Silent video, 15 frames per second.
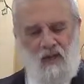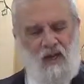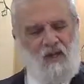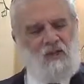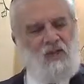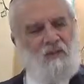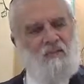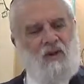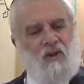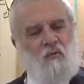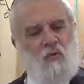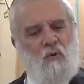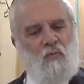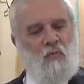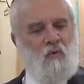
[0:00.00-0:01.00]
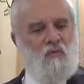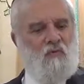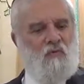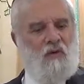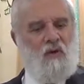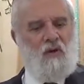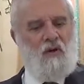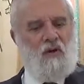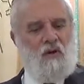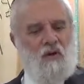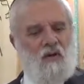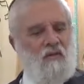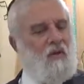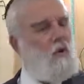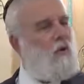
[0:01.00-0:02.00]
Hashem can remove the